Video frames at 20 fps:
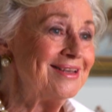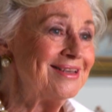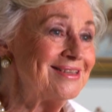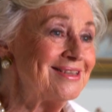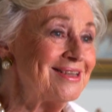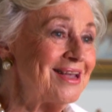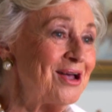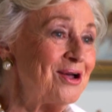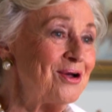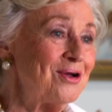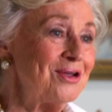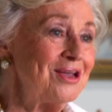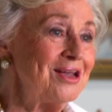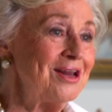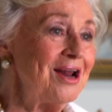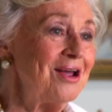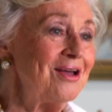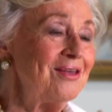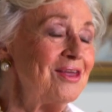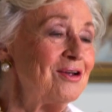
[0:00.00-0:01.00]
So,
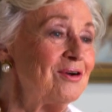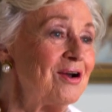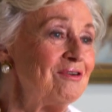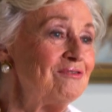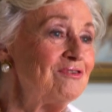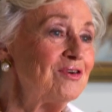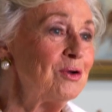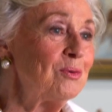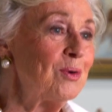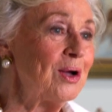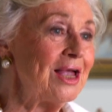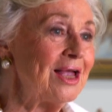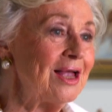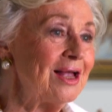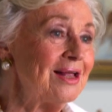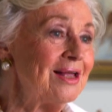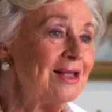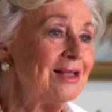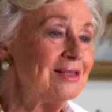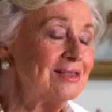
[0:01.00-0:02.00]
they're
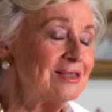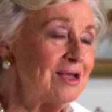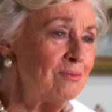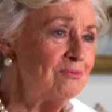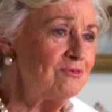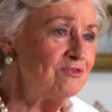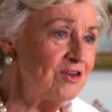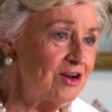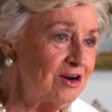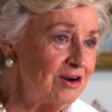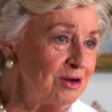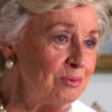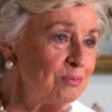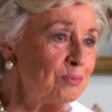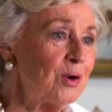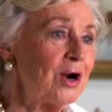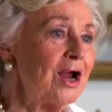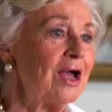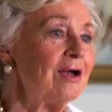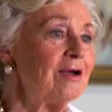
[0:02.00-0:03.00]
everywhere. So I'm very
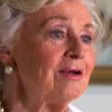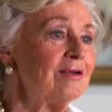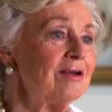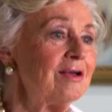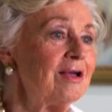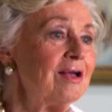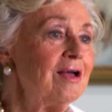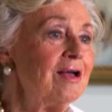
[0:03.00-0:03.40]
proud